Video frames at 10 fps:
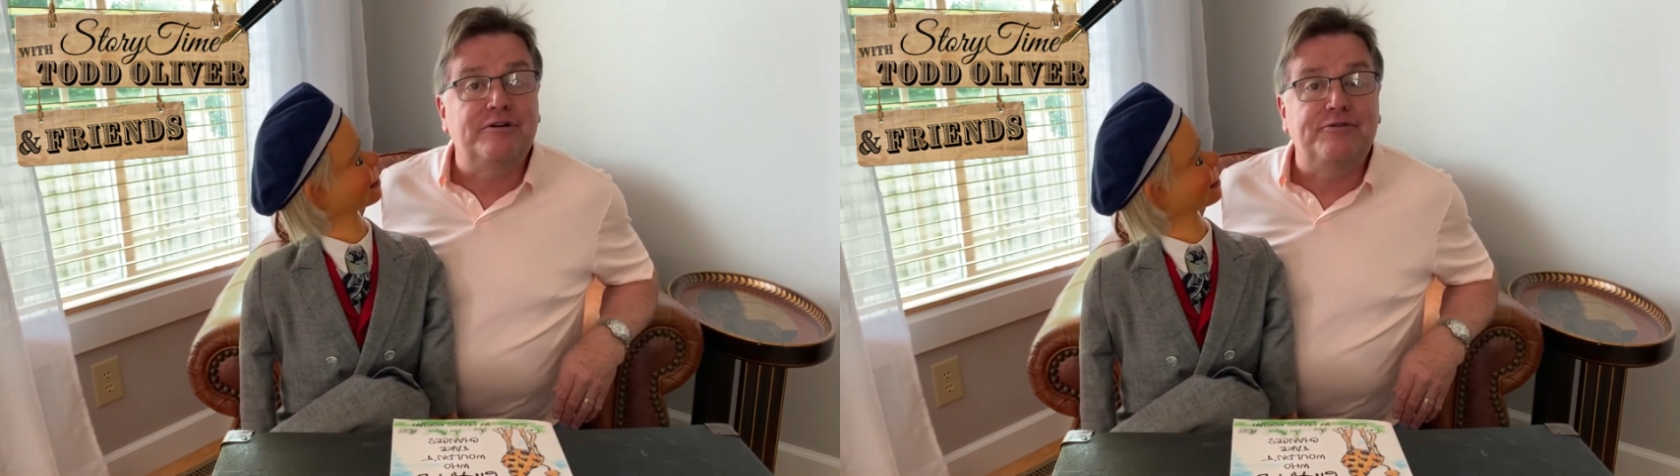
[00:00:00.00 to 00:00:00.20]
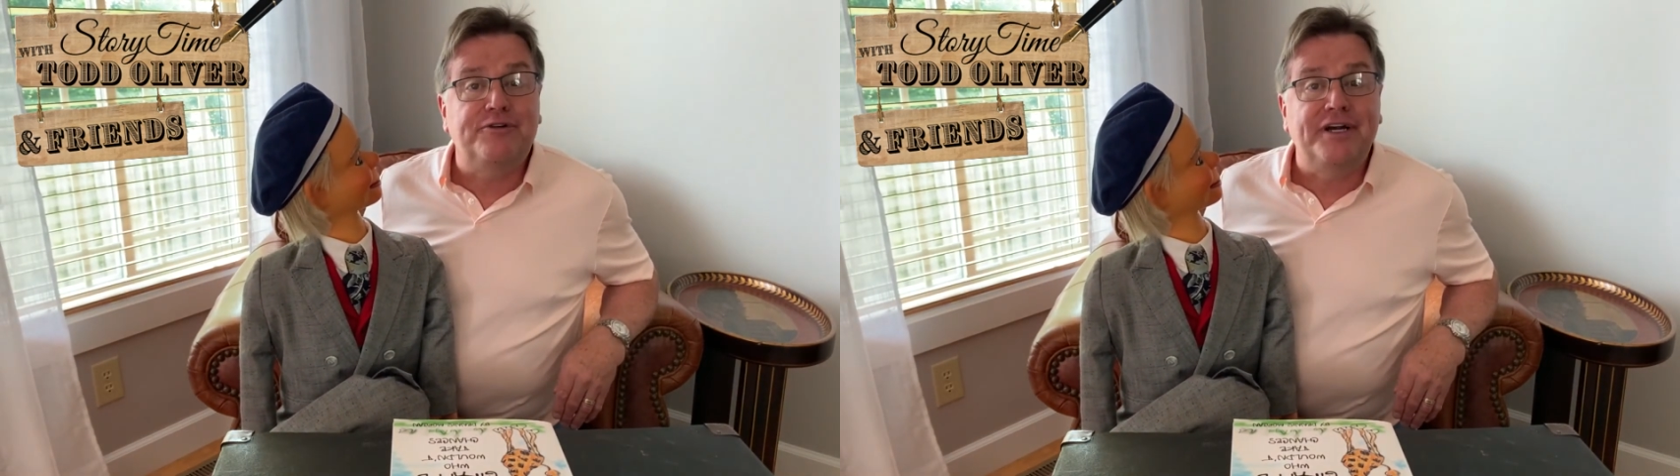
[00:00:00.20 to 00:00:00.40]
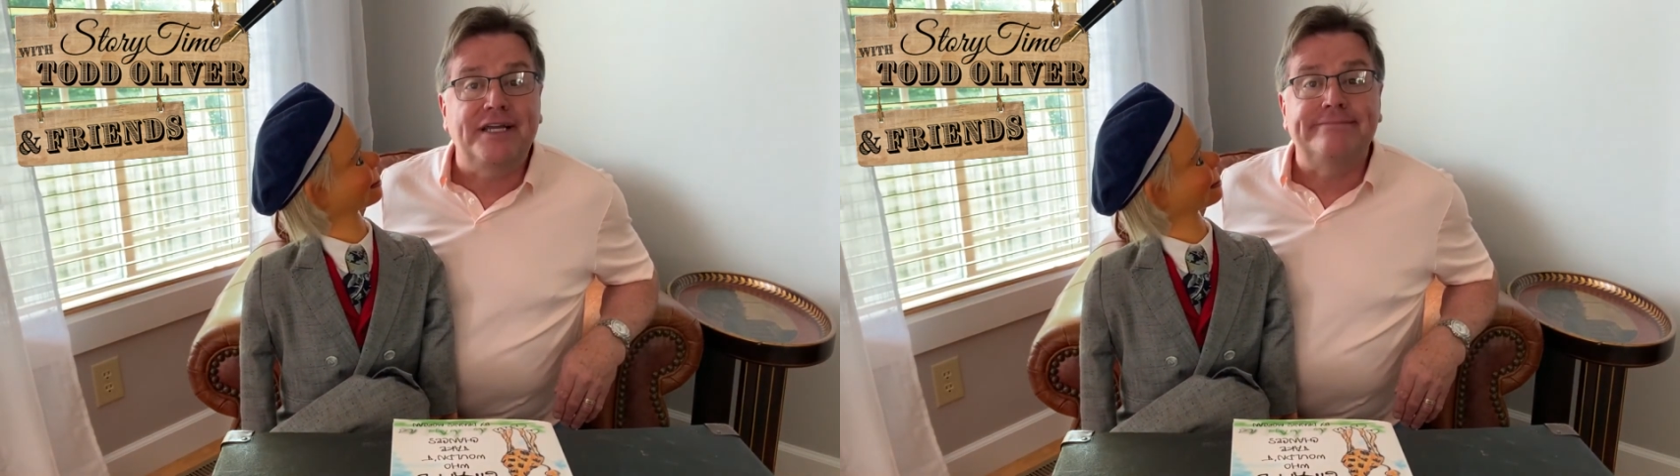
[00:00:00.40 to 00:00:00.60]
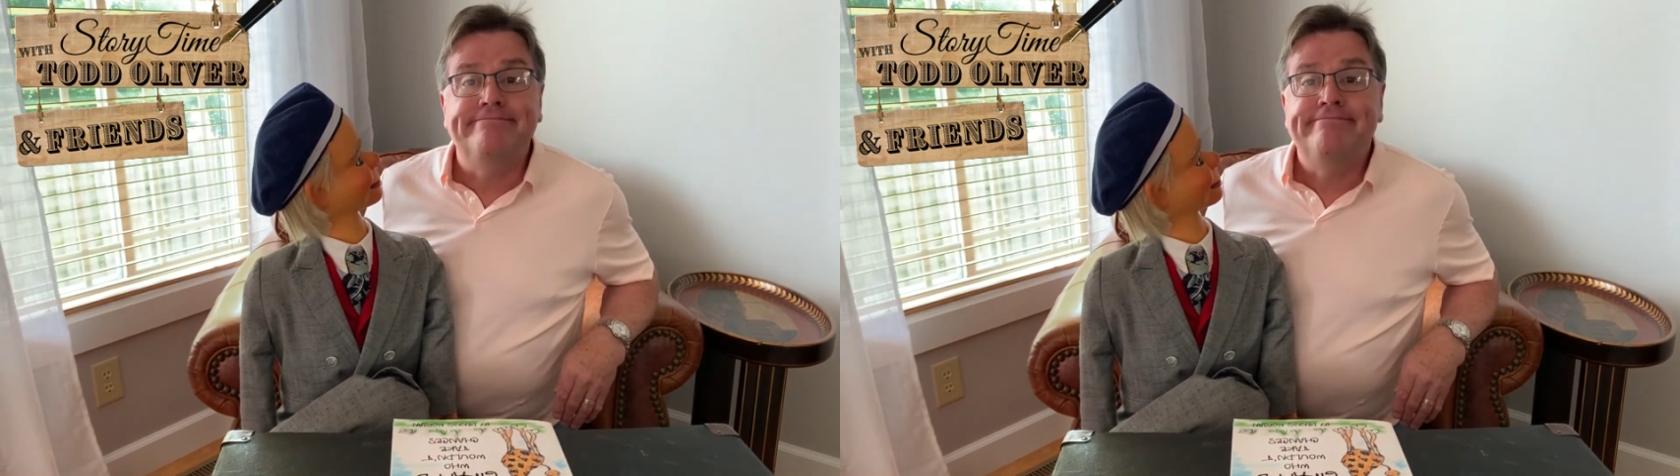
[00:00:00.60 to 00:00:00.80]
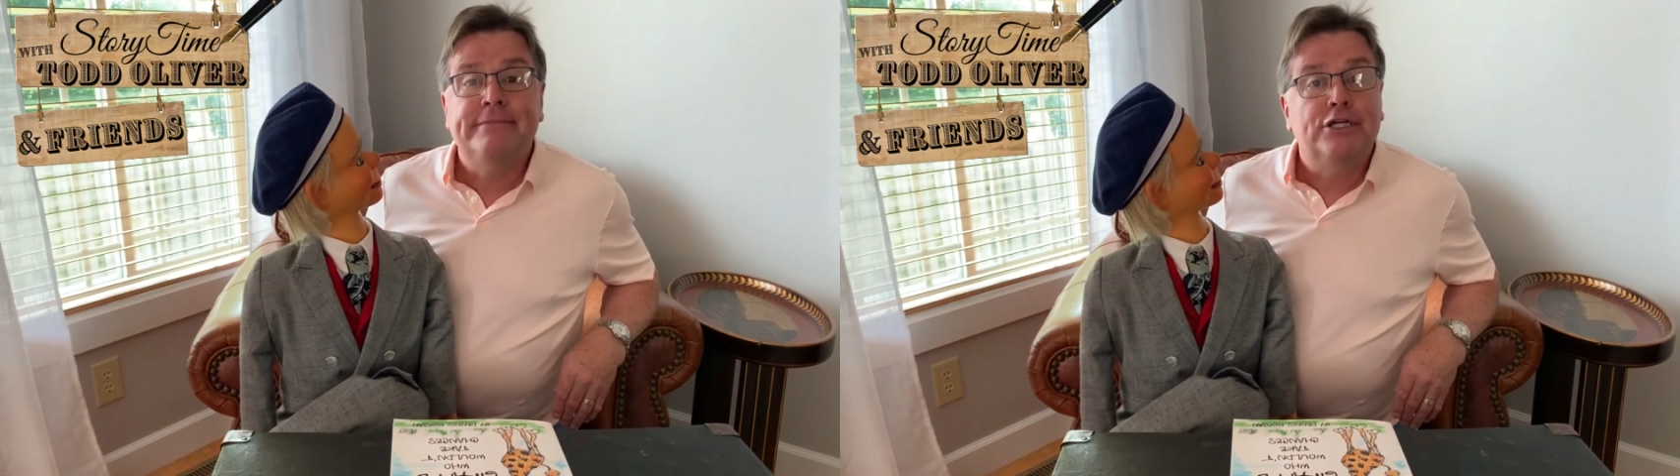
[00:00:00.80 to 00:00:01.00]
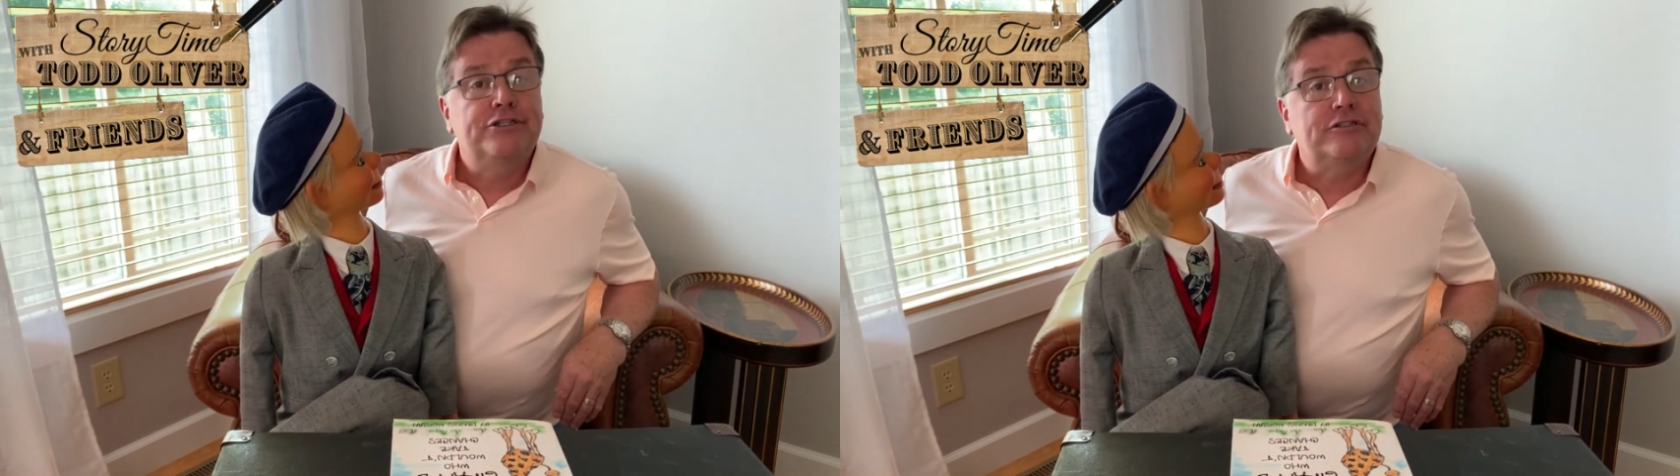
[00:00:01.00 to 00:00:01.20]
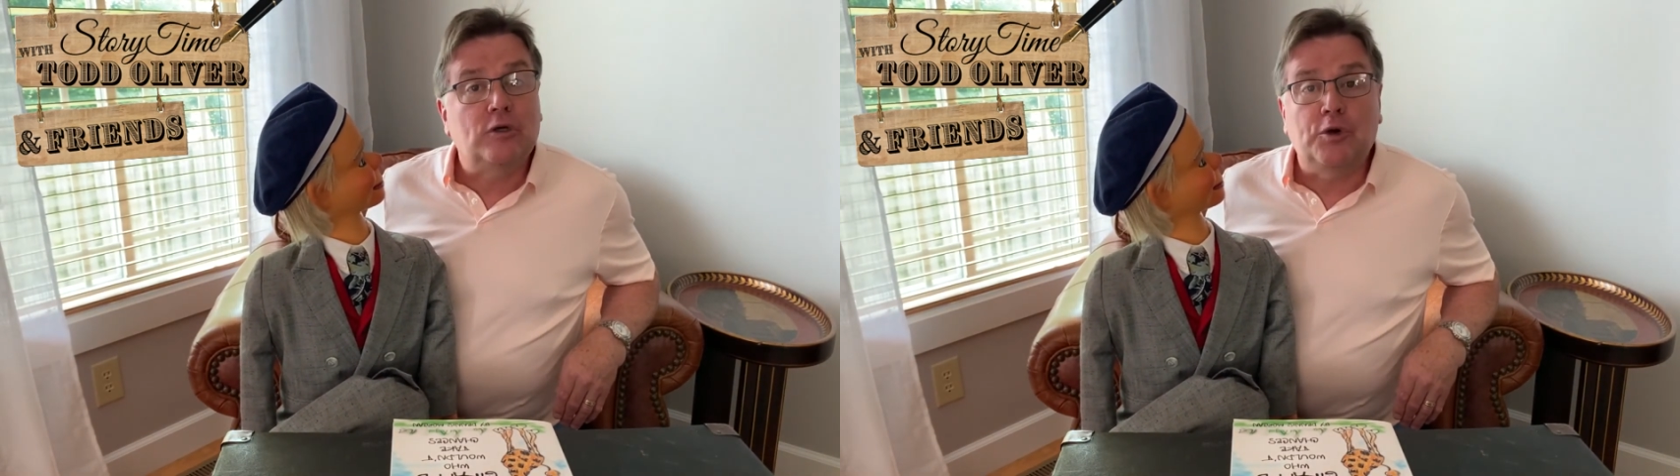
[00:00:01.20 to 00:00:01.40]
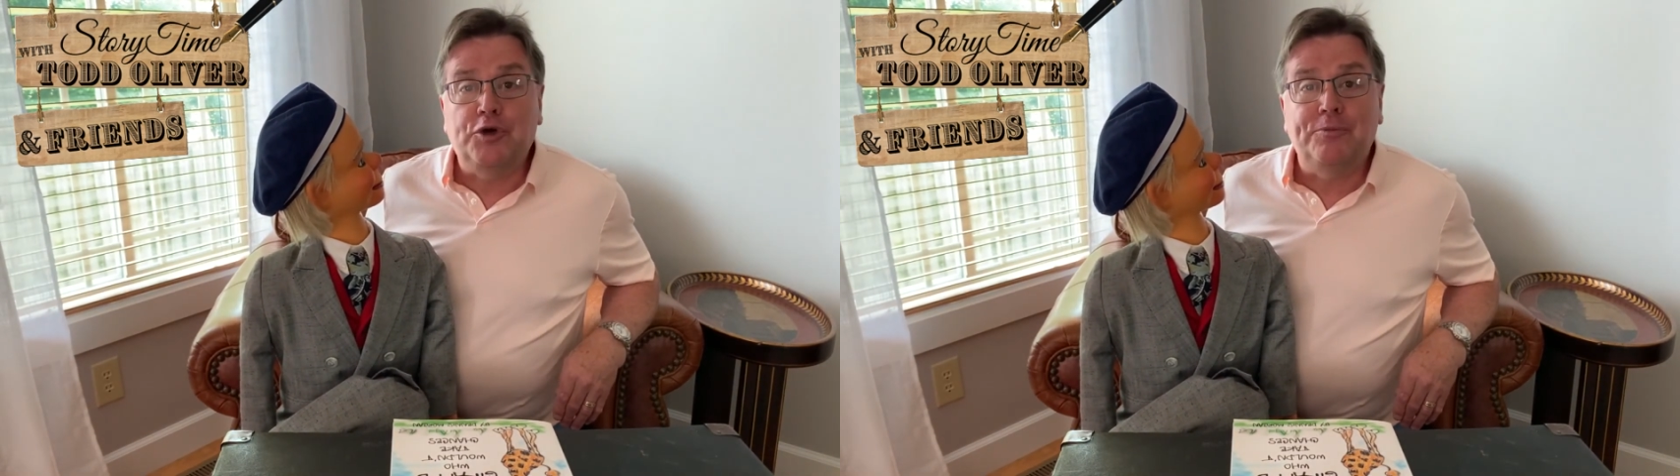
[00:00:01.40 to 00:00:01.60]
free. Just go
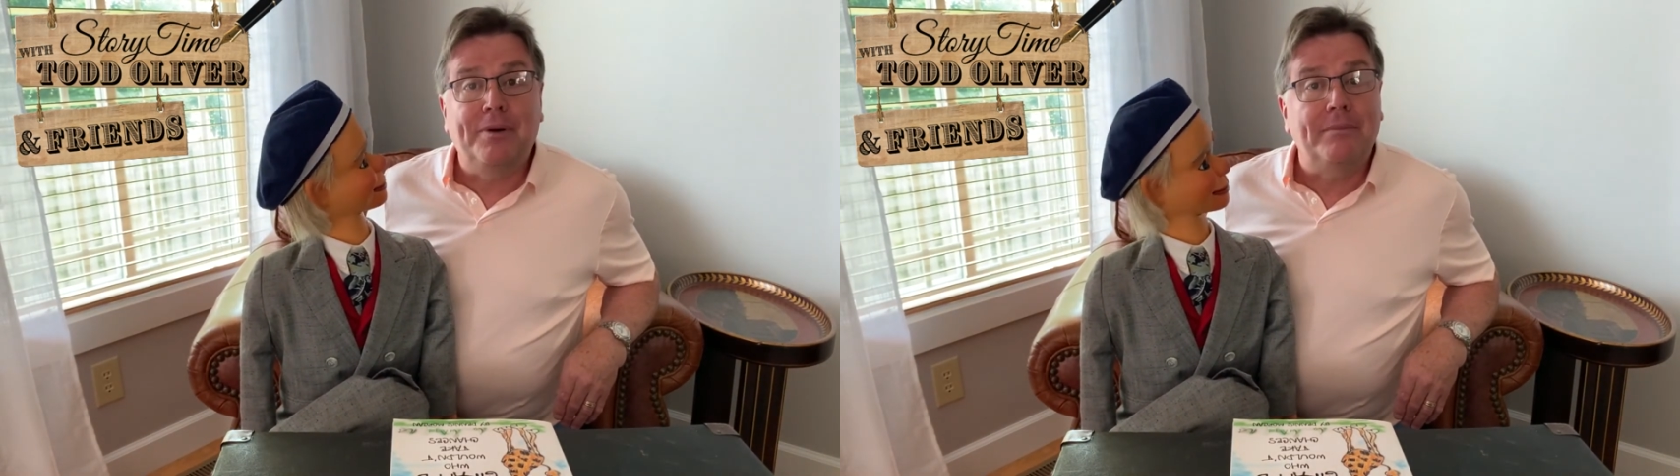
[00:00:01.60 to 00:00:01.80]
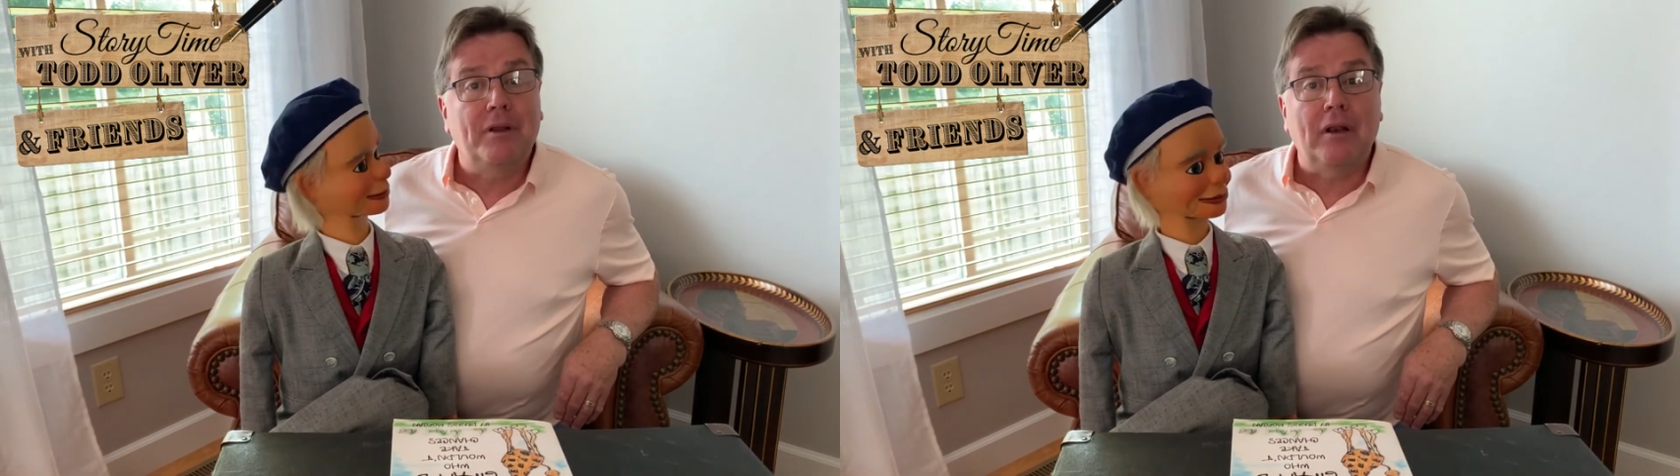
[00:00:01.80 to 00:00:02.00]
to your public